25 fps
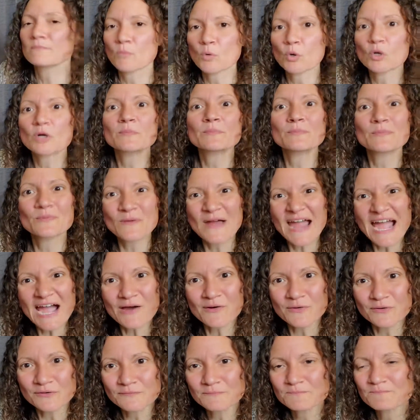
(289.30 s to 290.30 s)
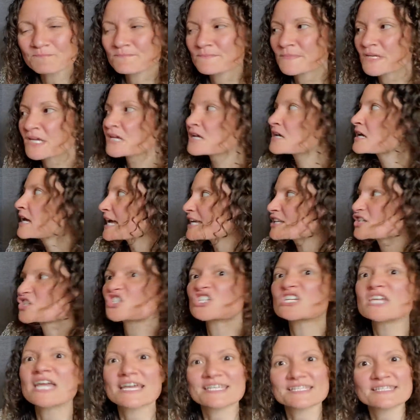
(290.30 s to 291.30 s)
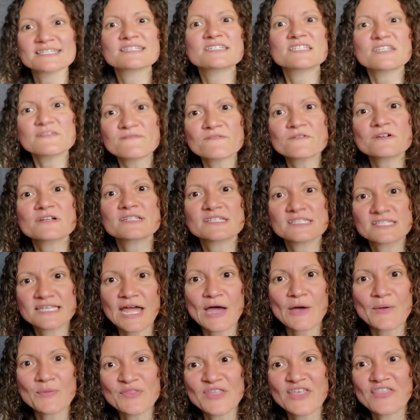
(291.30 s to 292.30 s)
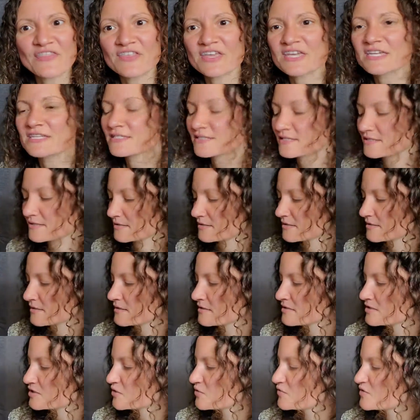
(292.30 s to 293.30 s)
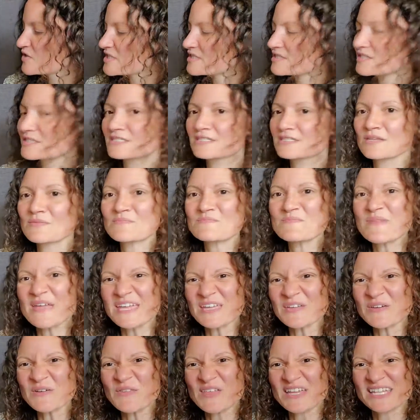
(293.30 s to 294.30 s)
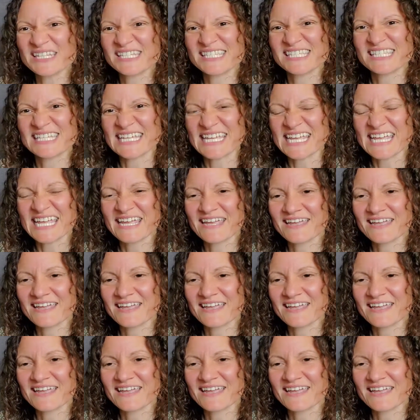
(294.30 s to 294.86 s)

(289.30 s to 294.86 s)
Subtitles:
more brown. And she has a different sound than this. So this is the male that's singing.